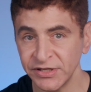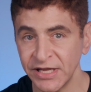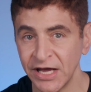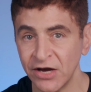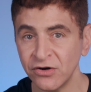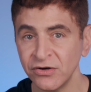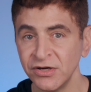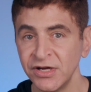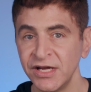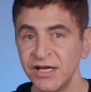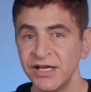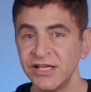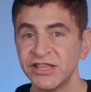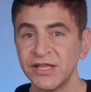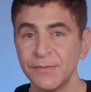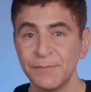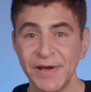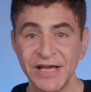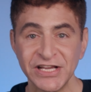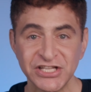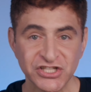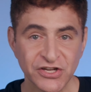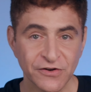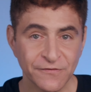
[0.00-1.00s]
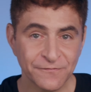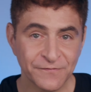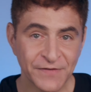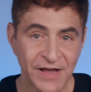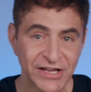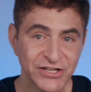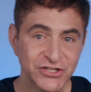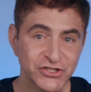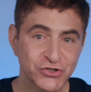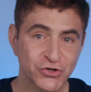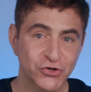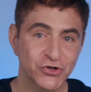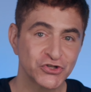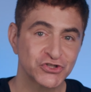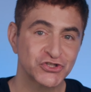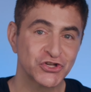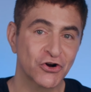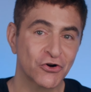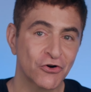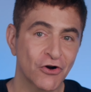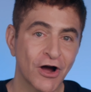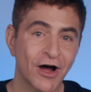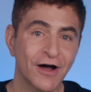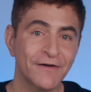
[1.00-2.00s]
Now, the best investors
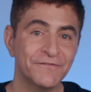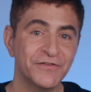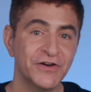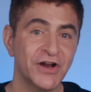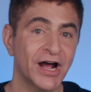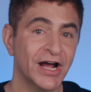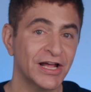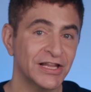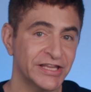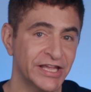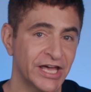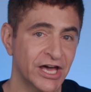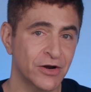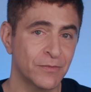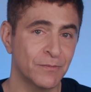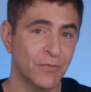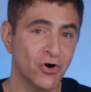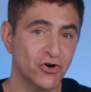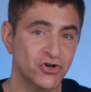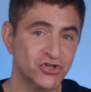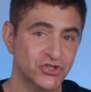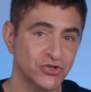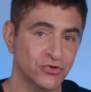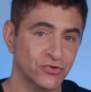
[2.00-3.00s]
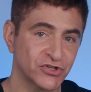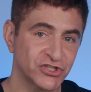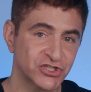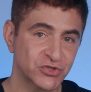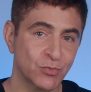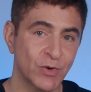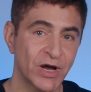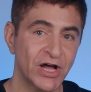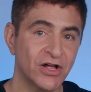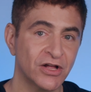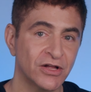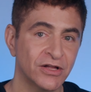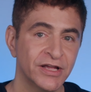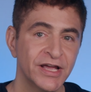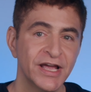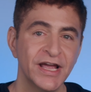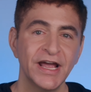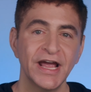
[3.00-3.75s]
are often highly unemotional as well.